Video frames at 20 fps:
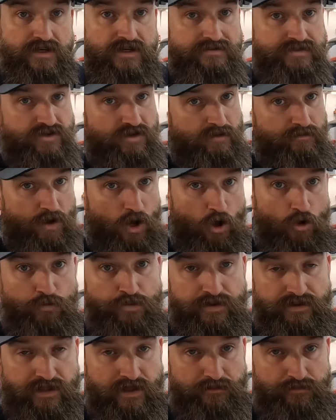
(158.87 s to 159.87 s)
So I'm
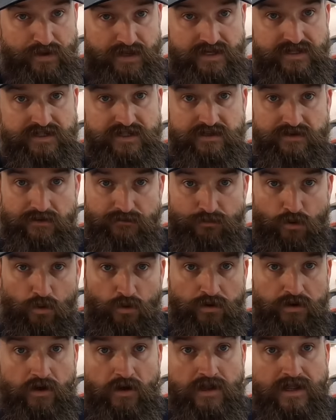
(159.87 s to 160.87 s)
hoping that piston, the
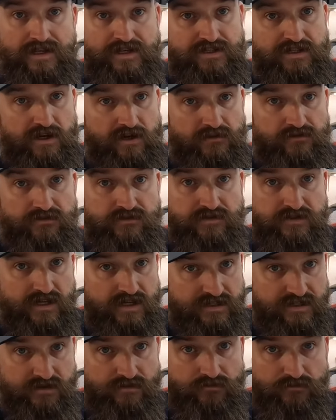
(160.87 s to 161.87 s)
bore, and all that stuff
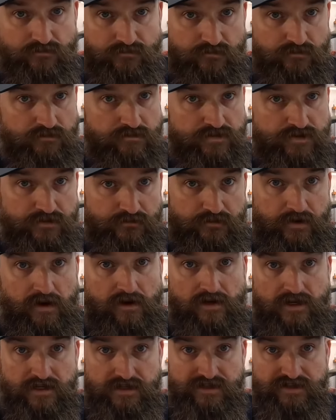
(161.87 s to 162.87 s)
isn't
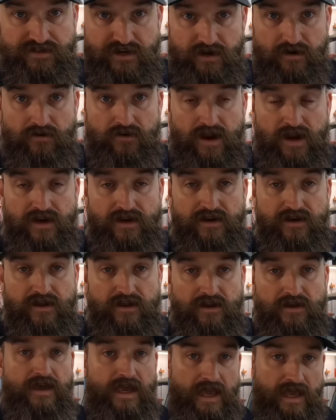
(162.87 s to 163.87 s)
severely deteriorated,
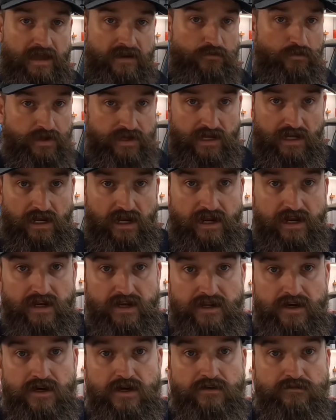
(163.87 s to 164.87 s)
and we can clean
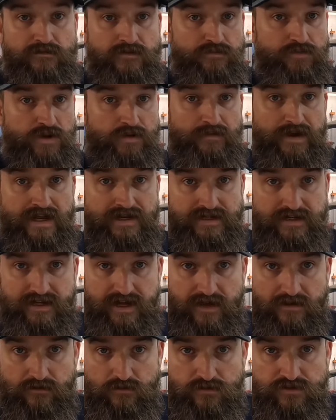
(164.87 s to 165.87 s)
it up, put it back
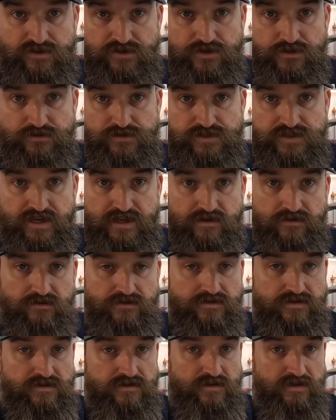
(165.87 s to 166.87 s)
together with the new
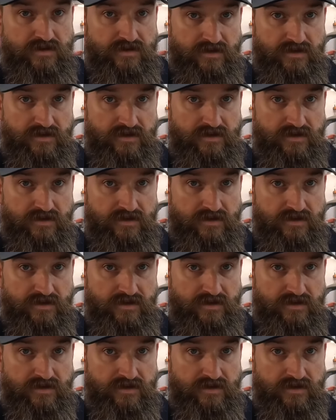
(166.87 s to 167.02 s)
seals,